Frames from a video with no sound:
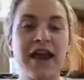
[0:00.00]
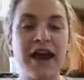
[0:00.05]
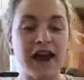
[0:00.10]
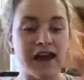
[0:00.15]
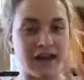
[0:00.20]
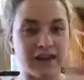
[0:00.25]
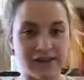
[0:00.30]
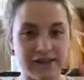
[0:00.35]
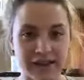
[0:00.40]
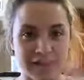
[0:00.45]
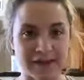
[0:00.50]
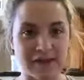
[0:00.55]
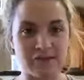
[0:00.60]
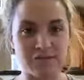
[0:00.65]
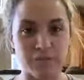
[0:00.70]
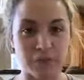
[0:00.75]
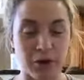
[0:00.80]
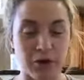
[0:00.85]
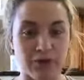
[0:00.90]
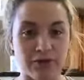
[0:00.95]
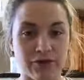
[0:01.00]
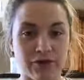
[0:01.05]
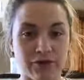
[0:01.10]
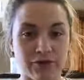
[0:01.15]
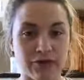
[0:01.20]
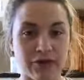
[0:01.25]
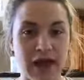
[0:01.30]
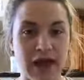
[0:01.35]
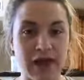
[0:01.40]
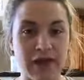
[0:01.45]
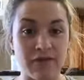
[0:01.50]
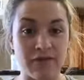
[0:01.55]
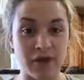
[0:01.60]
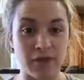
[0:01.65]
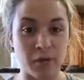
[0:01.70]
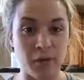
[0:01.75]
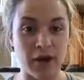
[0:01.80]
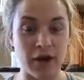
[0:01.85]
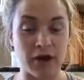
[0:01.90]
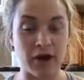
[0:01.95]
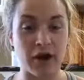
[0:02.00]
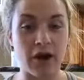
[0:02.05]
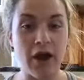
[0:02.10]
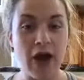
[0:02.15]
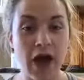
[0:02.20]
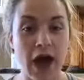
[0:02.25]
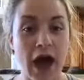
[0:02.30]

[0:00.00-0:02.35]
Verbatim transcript: And it's going to burn through that even quicker.